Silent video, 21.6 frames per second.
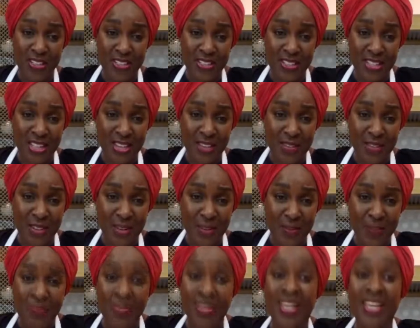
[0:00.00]
us this
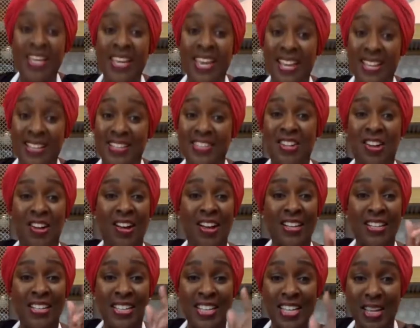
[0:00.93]
evening. Yes, Don,